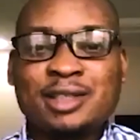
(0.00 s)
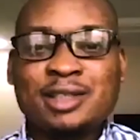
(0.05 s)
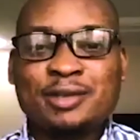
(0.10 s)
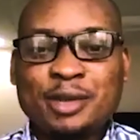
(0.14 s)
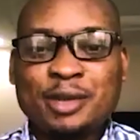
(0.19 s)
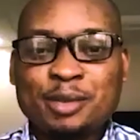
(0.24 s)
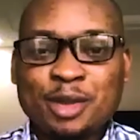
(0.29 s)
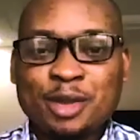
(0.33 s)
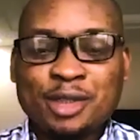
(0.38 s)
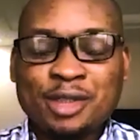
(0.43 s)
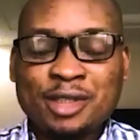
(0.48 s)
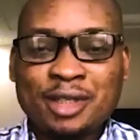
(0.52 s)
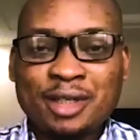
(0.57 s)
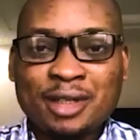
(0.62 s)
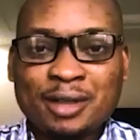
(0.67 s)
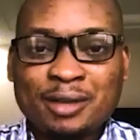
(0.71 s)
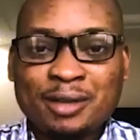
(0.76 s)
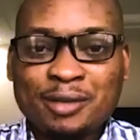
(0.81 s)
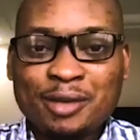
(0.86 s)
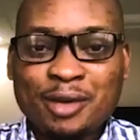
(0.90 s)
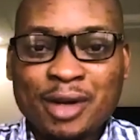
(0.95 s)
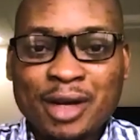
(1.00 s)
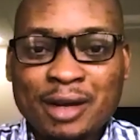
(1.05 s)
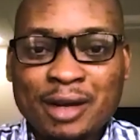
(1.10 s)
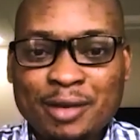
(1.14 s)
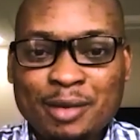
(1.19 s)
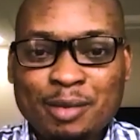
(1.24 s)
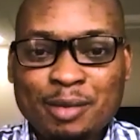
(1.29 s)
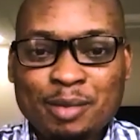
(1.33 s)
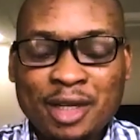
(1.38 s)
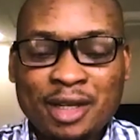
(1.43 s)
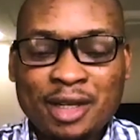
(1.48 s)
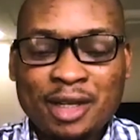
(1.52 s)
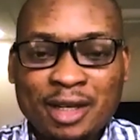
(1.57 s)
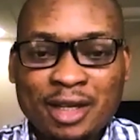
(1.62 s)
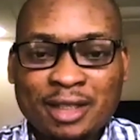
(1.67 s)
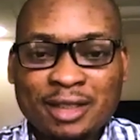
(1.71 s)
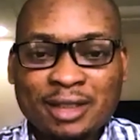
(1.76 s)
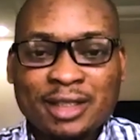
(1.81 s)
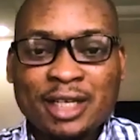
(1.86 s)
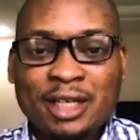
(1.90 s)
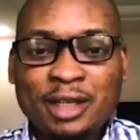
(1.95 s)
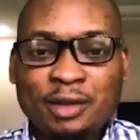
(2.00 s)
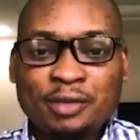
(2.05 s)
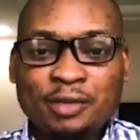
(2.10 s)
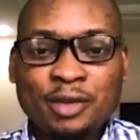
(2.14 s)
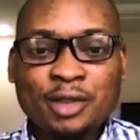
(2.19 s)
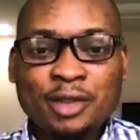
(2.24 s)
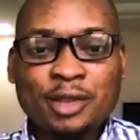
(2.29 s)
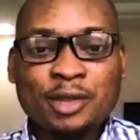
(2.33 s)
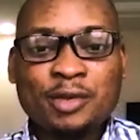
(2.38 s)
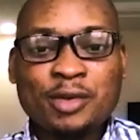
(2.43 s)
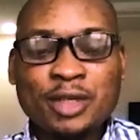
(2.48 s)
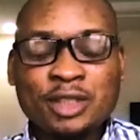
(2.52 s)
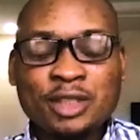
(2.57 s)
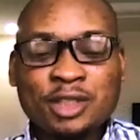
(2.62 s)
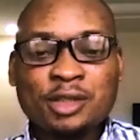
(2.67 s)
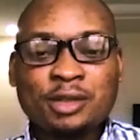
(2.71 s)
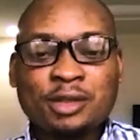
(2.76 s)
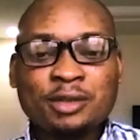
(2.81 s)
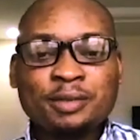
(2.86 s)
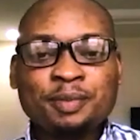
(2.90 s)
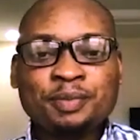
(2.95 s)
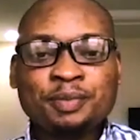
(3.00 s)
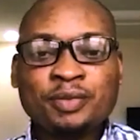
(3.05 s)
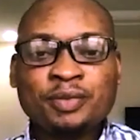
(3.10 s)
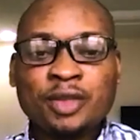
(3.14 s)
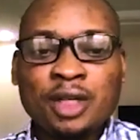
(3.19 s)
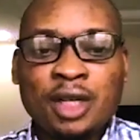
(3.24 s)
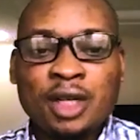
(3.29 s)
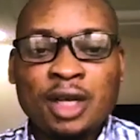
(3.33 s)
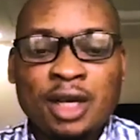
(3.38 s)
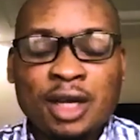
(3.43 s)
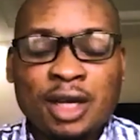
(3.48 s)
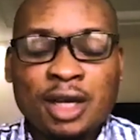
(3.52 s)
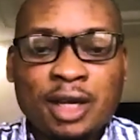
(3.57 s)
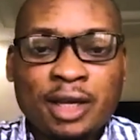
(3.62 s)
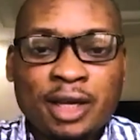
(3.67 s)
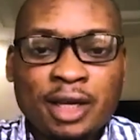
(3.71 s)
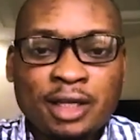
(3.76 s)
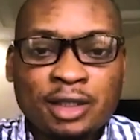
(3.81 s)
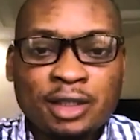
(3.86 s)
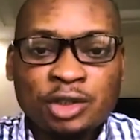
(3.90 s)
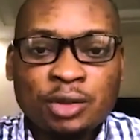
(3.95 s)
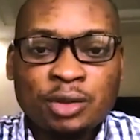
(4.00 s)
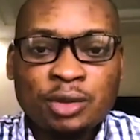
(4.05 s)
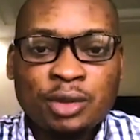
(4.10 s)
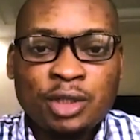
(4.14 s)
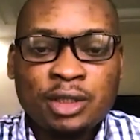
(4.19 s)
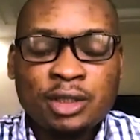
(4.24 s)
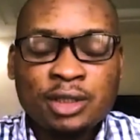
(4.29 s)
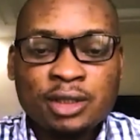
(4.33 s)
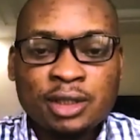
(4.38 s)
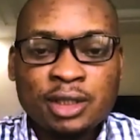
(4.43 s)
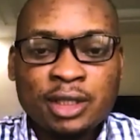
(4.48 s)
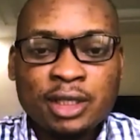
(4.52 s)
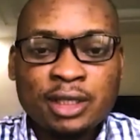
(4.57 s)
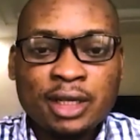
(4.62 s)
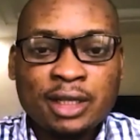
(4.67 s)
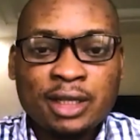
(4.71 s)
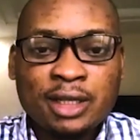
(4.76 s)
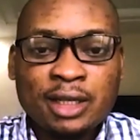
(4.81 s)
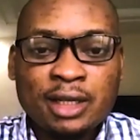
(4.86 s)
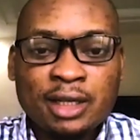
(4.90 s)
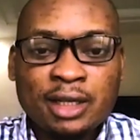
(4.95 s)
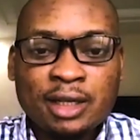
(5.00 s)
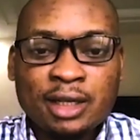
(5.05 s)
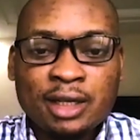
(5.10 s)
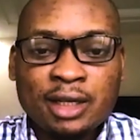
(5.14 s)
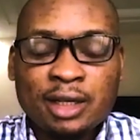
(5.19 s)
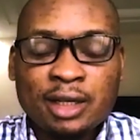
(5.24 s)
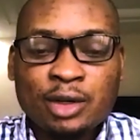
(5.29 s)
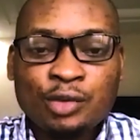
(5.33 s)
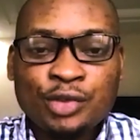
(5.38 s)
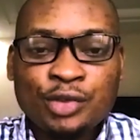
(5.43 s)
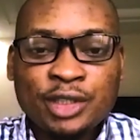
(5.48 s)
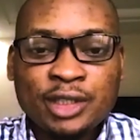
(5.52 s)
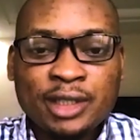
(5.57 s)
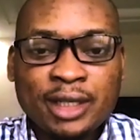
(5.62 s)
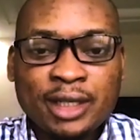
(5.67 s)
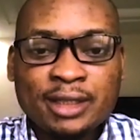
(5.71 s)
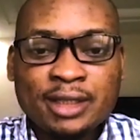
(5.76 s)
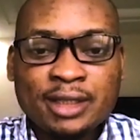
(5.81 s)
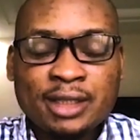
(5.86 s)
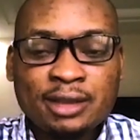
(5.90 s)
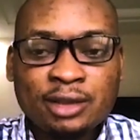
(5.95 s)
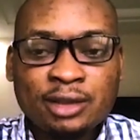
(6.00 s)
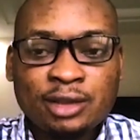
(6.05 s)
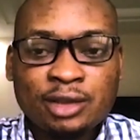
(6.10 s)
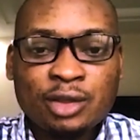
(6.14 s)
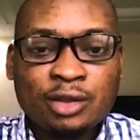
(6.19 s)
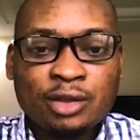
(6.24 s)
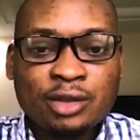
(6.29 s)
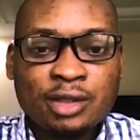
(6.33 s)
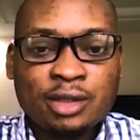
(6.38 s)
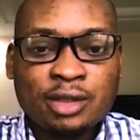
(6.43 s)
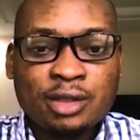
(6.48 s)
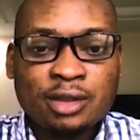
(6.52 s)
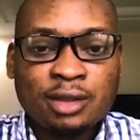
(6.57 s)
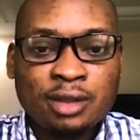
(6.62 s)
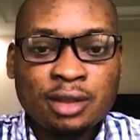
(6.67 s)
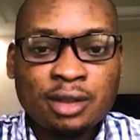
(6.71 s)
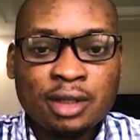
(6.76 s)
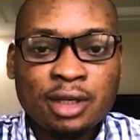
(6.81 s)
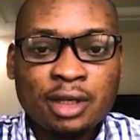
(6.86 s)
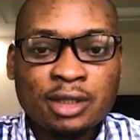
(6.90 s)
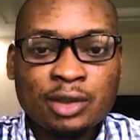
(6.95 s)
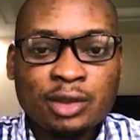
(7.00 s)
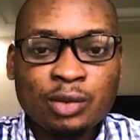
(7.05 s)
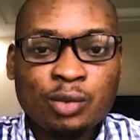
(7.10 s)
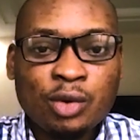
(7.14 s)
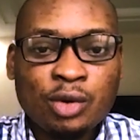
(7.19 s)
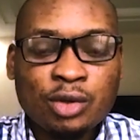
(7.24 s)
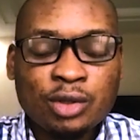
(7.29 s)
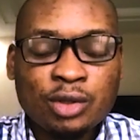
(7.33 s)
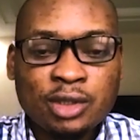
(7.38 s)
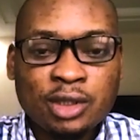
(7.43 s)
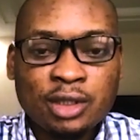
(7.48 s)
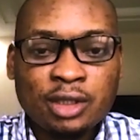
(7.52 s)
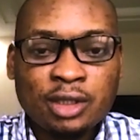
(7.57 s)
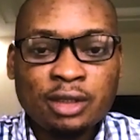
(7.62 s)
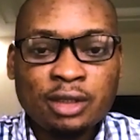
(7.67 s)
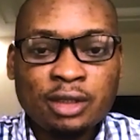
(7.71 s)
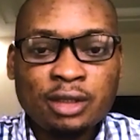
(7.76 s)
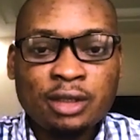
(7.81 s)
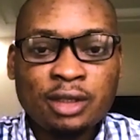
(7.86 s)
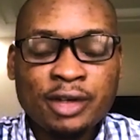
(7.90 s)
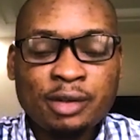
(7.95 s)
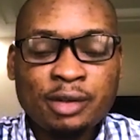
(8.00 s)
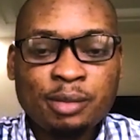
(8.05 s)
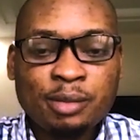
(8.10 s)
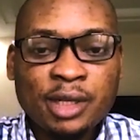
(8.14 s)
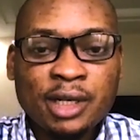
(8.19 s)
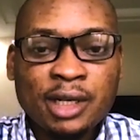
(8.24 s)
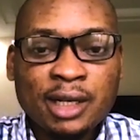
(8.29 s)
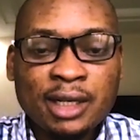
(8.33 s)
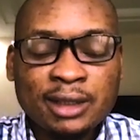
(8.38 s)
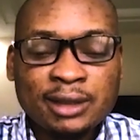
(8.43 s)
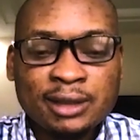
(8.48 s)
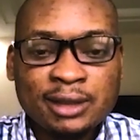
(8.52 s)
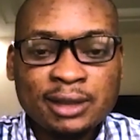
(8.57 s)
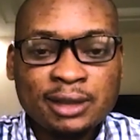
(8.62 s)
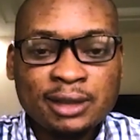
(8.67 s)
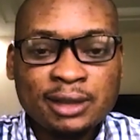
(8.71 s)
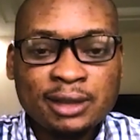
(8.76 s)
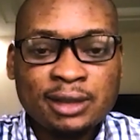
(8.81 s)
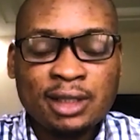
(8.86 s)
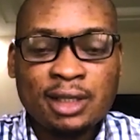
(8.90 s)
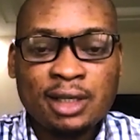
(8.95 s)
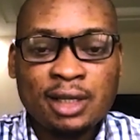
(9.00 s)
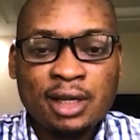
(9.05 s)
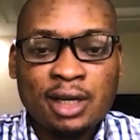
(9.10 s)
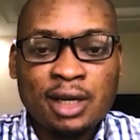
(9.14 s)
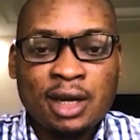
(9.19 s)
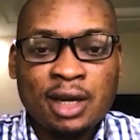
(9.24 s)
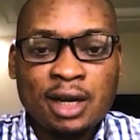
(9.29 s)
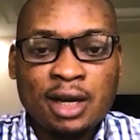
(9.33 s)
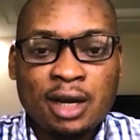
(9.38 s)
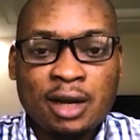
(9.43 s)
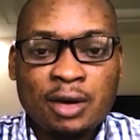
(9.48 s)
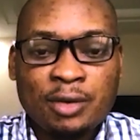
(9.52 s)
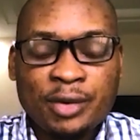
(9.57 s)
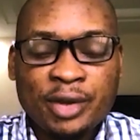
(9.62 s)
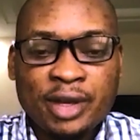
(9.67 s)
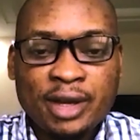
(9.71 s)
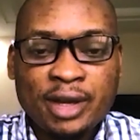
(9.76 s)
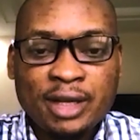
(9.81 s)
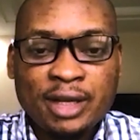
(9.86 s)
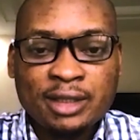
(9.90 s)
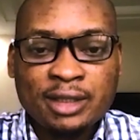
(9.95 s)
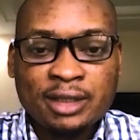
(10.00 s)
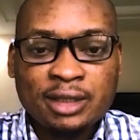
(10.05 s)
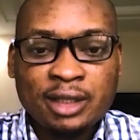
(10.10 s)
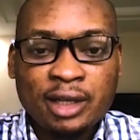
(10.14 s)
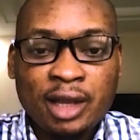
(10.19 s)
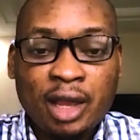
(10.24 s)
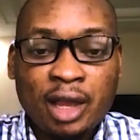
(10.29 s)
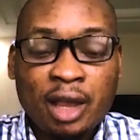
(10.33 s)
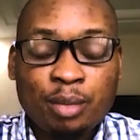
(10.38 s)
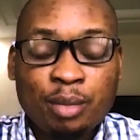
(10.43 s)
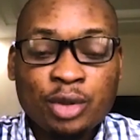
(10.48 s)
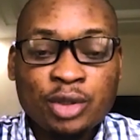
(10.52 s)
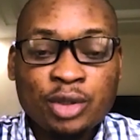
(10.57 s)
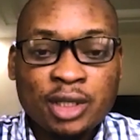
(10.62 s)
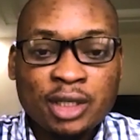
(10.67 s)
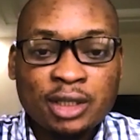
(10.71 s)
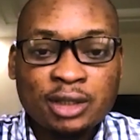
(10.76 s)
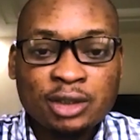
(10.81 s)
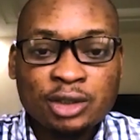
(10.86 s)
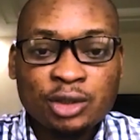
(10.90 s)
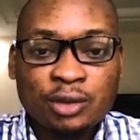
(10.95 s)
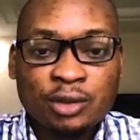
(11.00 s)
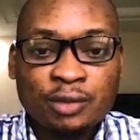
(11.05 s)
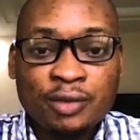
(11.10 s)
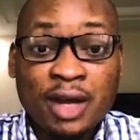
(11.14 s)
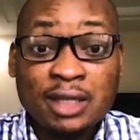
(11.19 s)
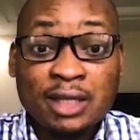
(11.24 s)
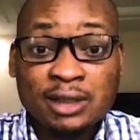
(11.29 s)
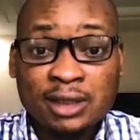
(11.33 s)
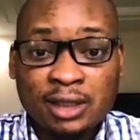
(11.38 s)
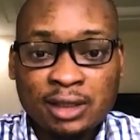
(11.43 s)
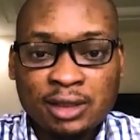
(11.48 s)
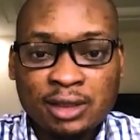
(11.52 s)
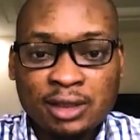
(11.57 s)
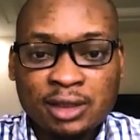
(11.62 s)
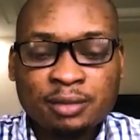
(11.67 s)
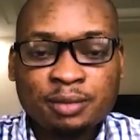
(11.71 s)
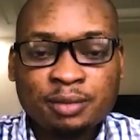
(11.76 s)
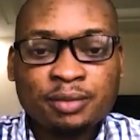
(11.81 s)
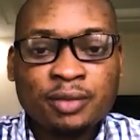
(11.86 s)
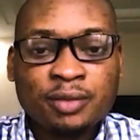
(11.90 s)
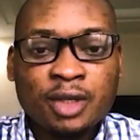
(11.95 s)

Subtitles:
very much for having me, and thank you for the question. So I think COVID-19 taught the world a very big lesson regarding the importance of access.